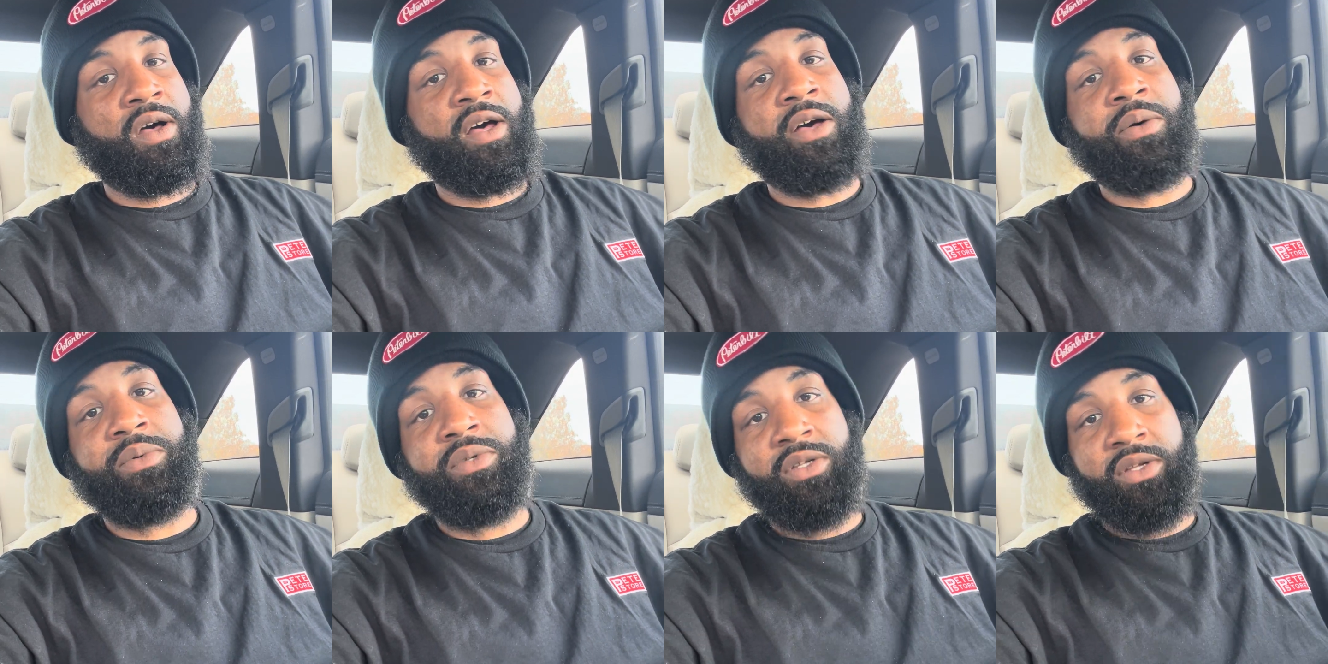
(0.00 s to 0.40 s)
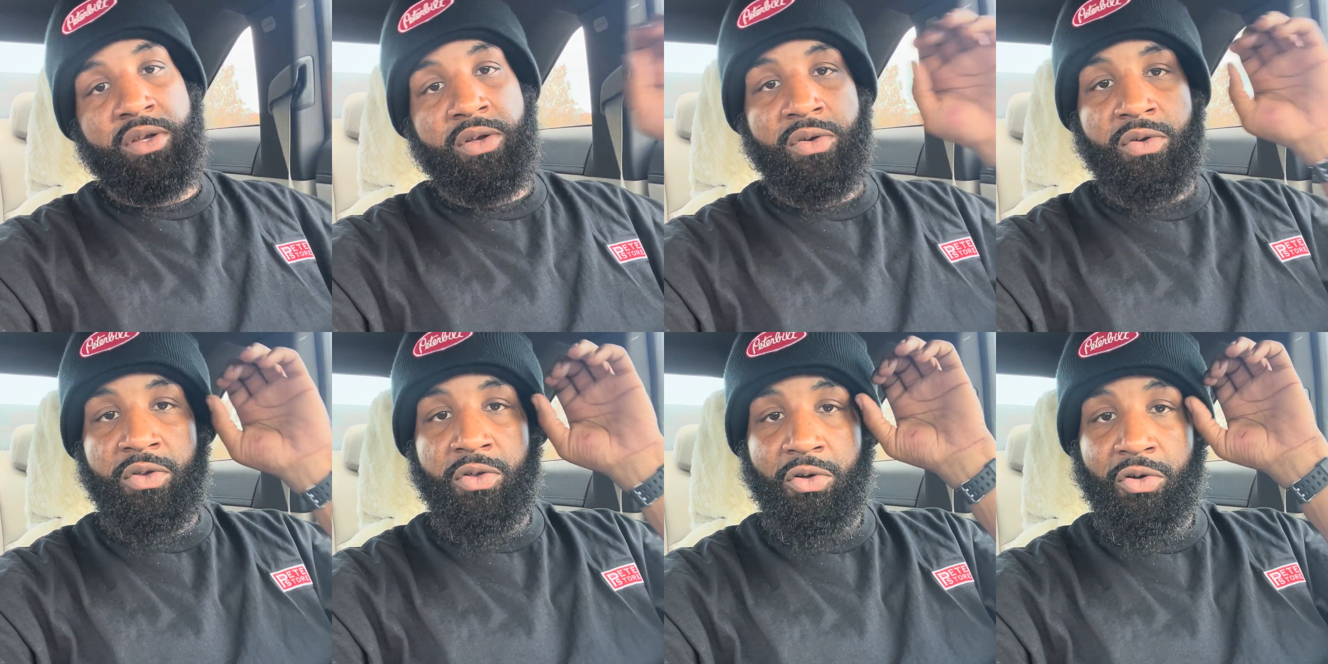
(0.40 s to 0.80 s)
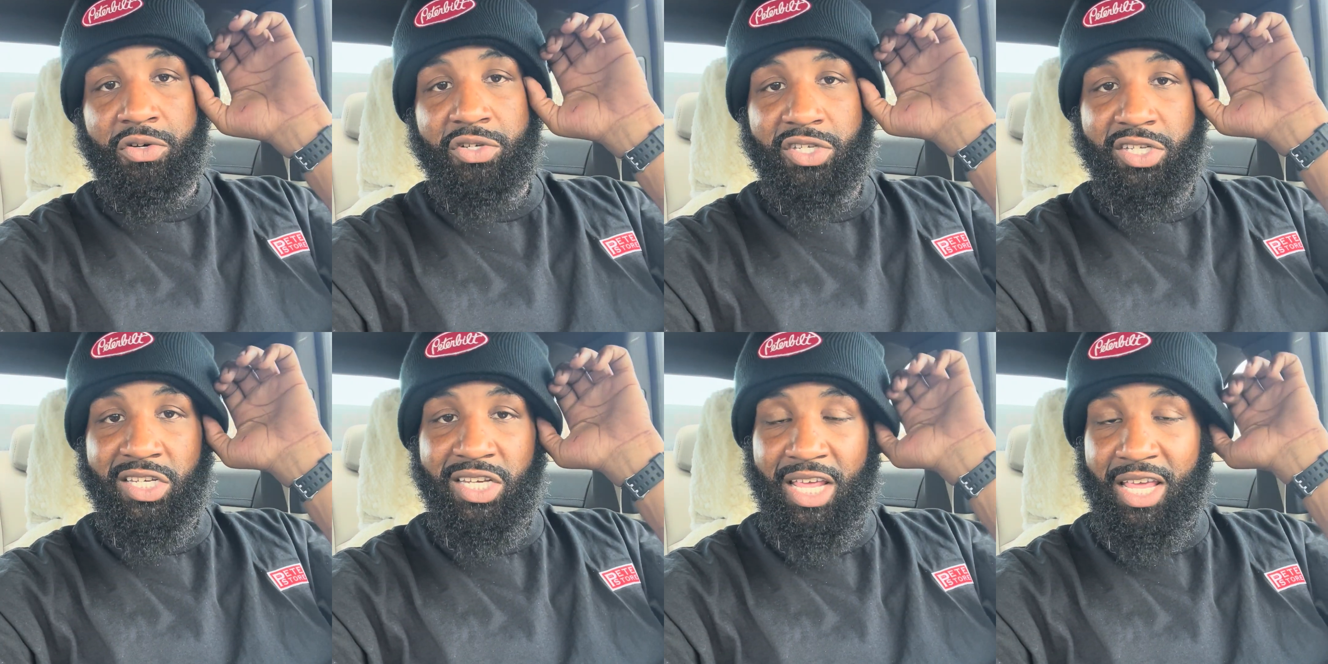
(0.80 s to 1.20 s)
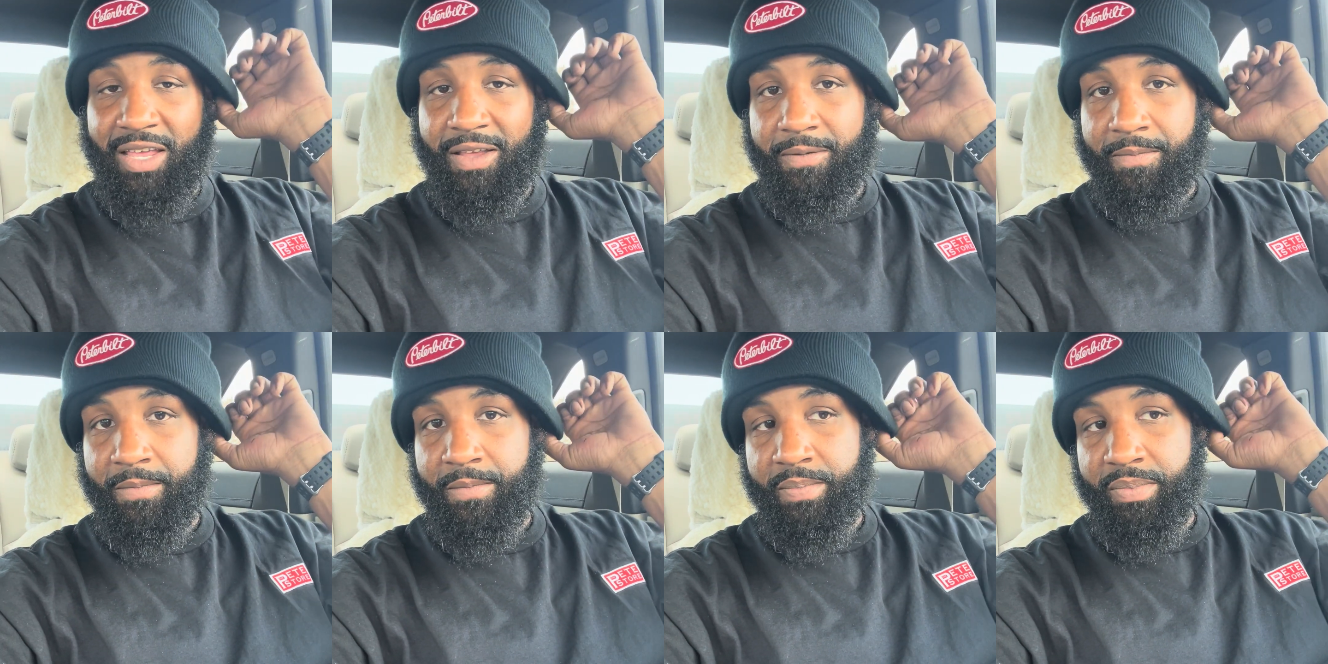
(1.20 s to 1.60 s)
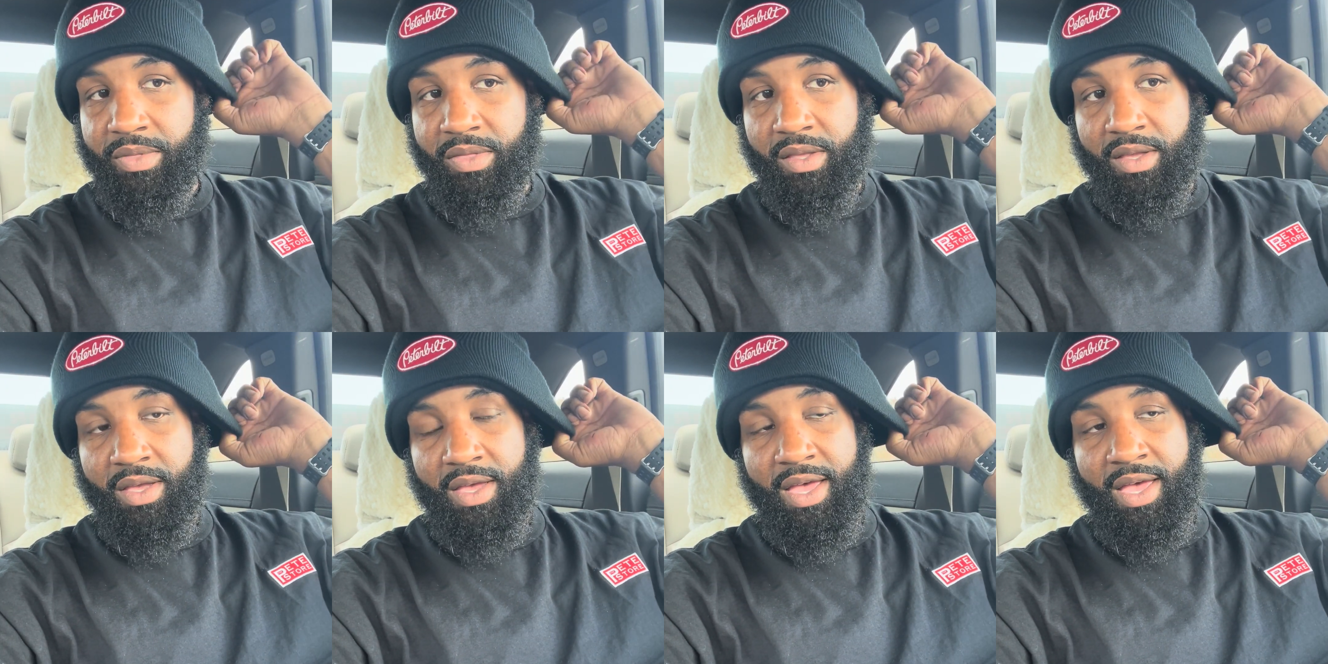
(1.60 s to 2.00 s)
I was in New York State,
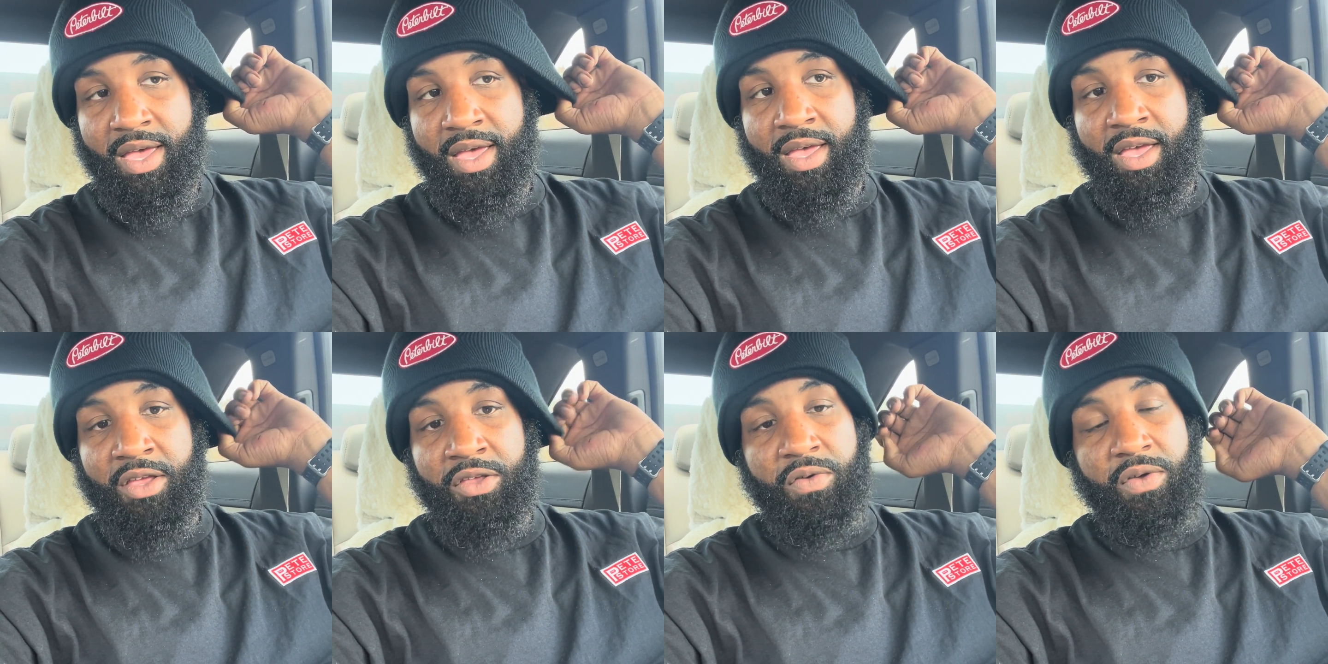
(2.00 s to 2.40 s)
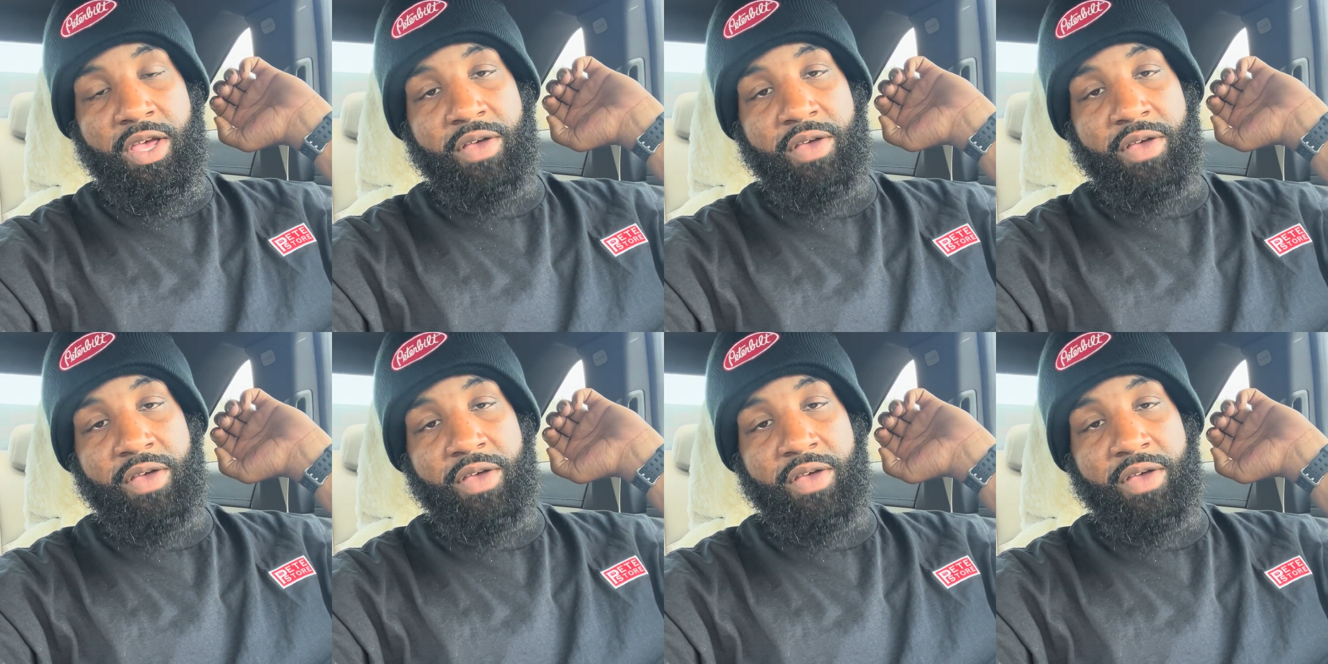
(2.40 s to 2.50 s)
and you